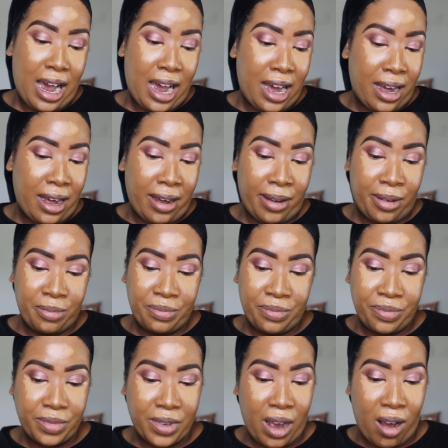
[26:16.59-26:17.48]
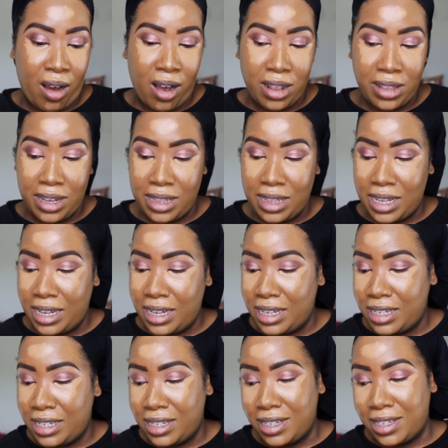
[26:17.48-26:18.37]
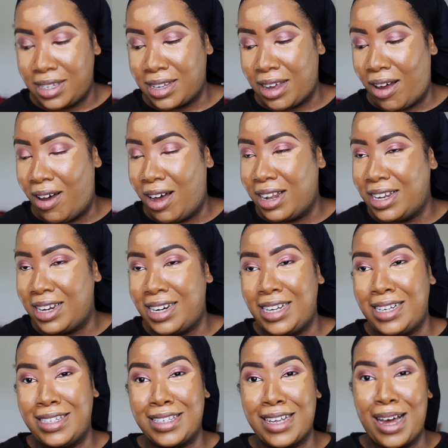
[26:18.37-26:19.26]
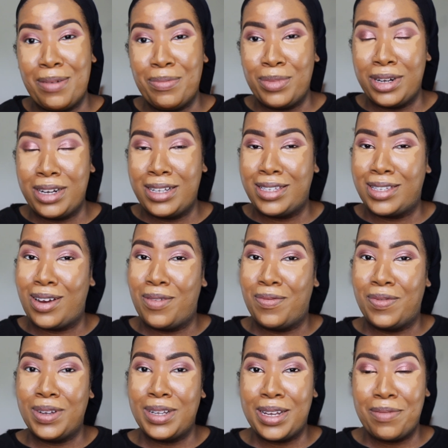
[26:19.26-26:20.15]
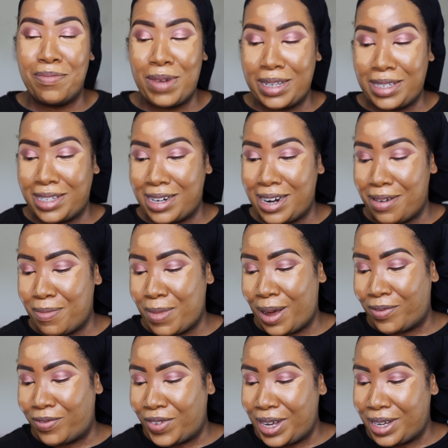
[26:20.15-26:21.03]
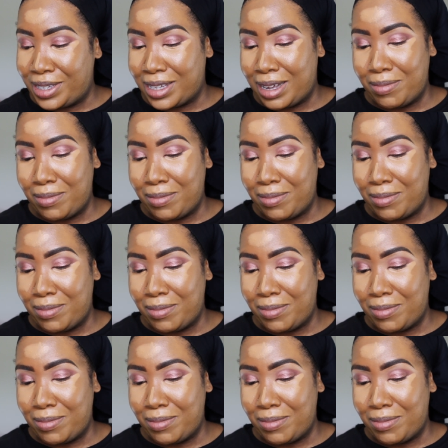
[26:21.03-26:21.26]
All of these companies are really messing up my face.